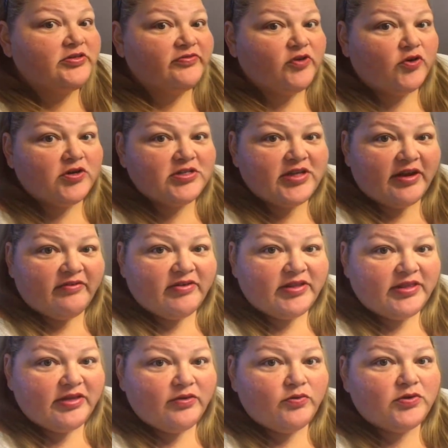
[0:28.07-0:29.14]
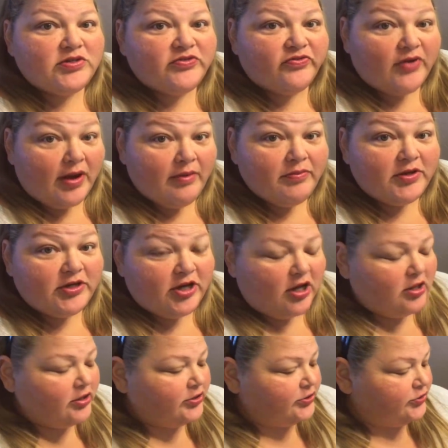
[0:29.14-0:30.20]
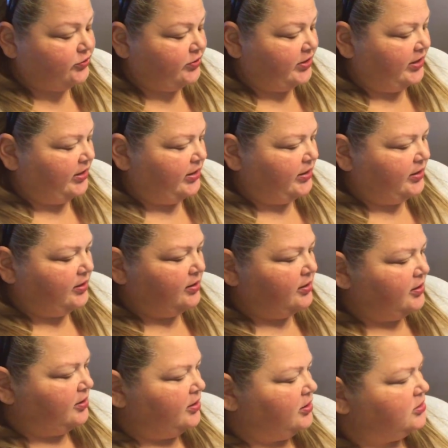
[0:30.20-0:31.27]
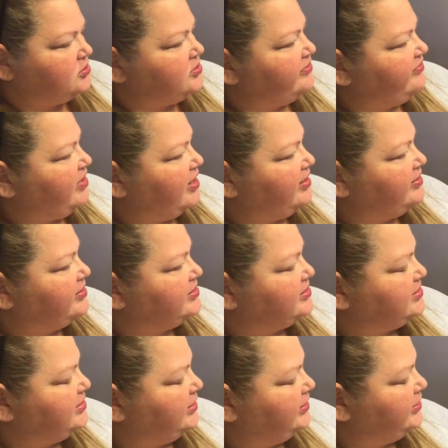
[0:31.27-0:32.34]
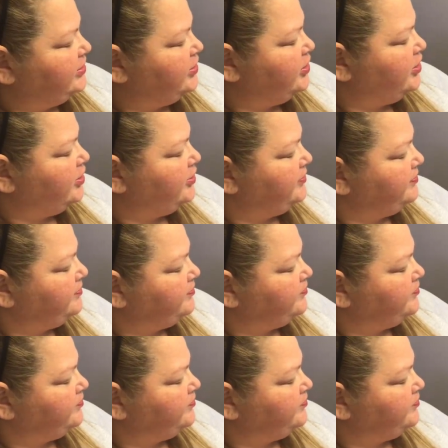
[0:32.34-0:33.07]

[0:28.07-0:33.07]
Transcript: Of course, everything was from the Dollar Tree. So I've got the cylinder,